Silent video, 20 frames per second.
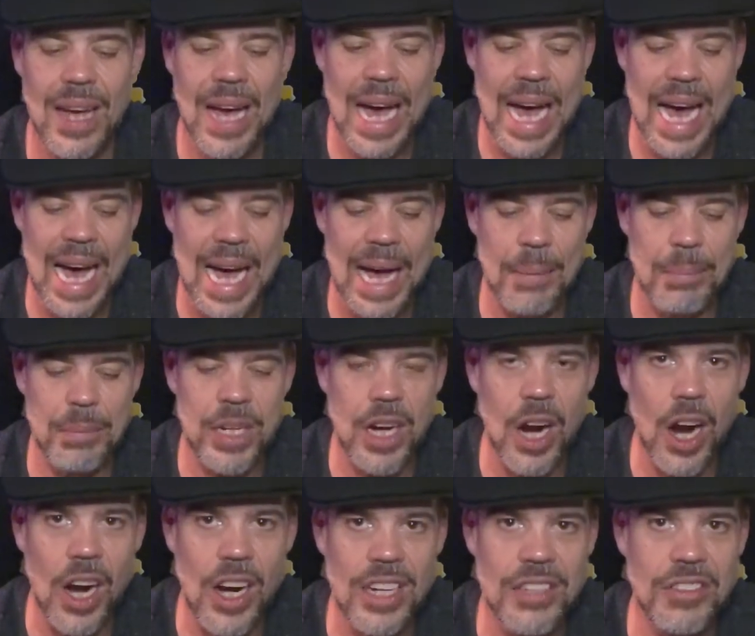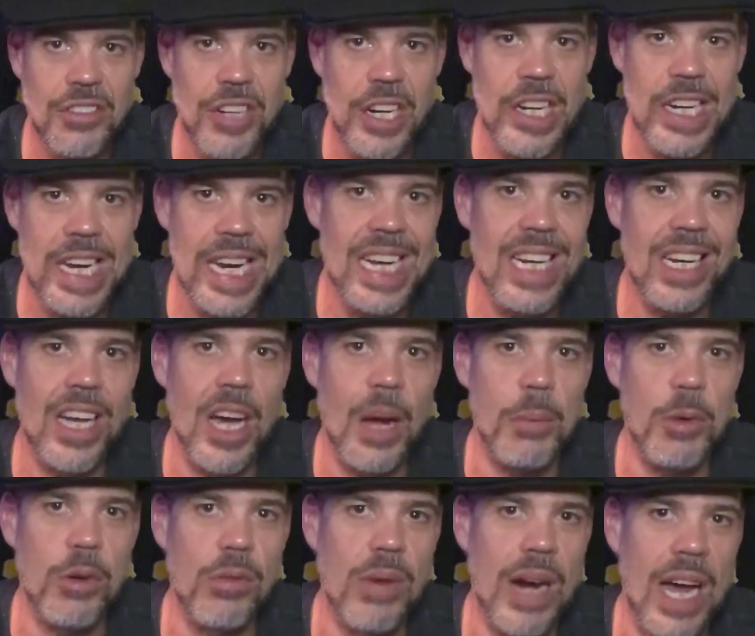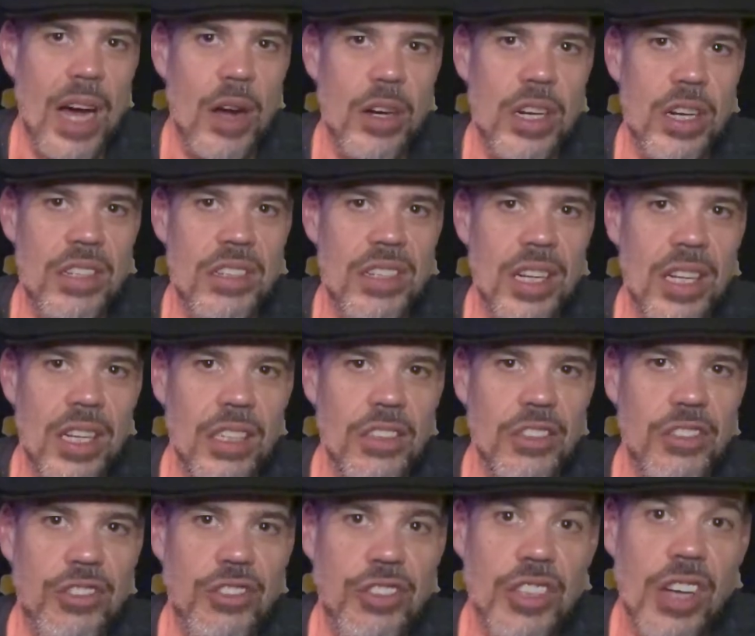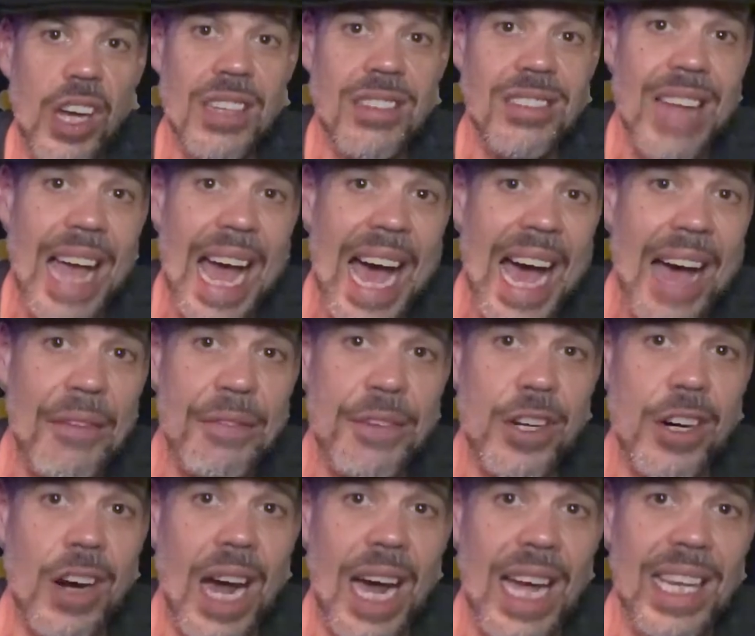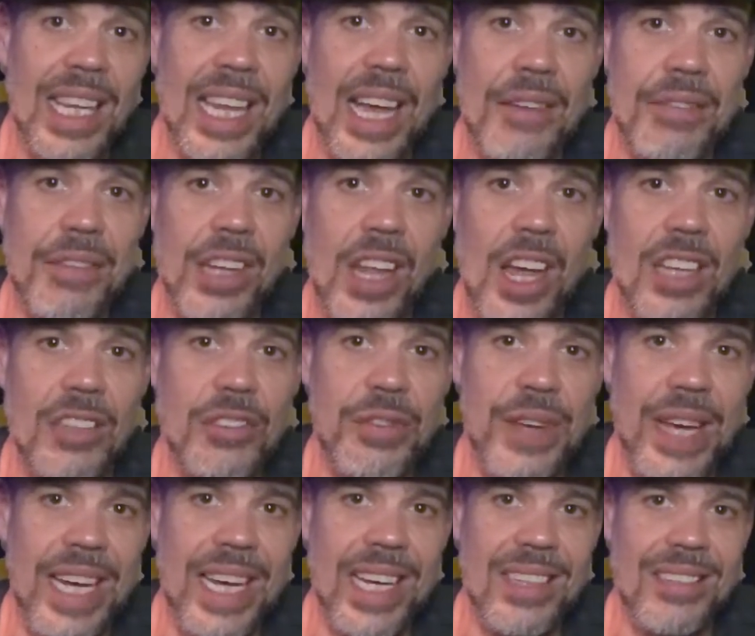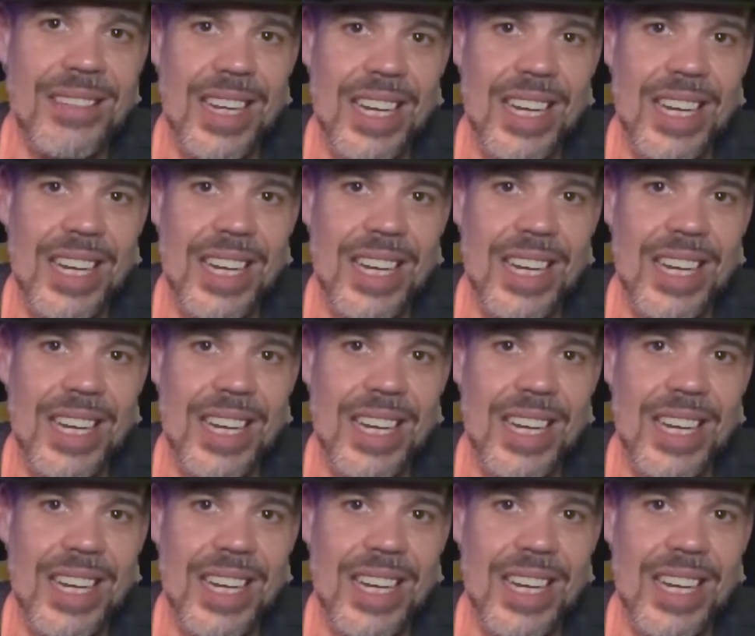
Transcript: Cardistry didn't come around until just after I left Las Vegas,